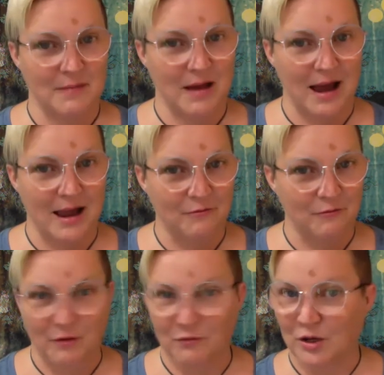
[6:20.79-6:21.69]
I
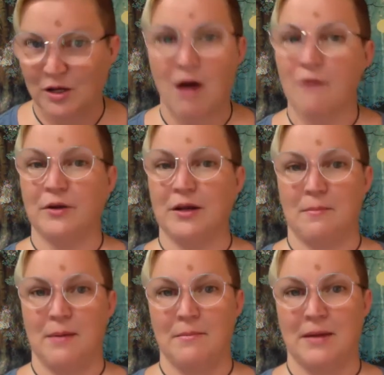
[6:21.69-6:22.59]
felt very confident
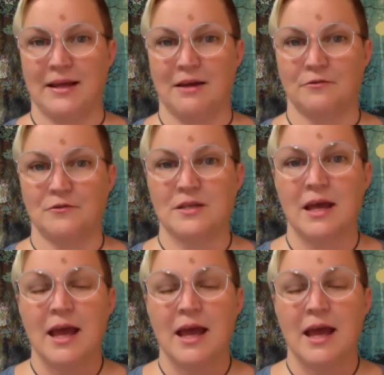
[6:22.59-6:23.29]
about my gift.